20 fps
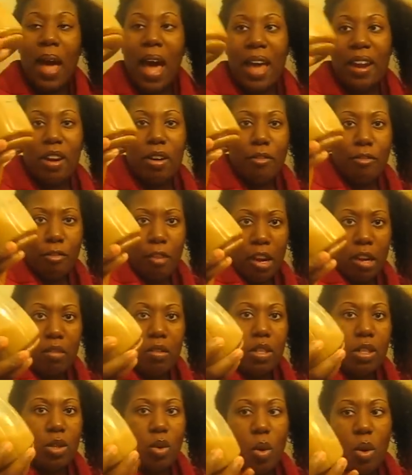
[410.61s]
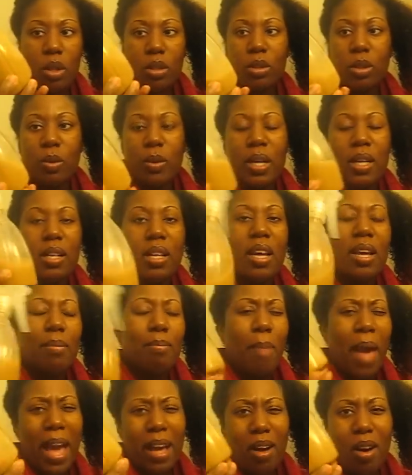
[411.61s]
added a fragrance oil to it,
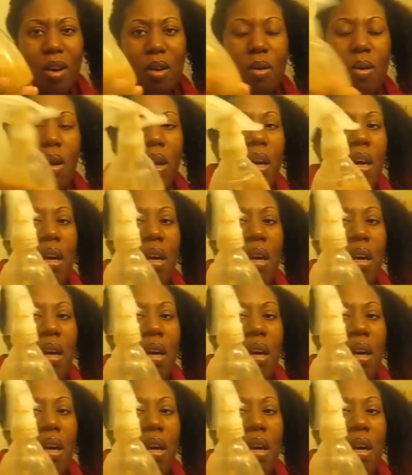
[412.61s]
and mango.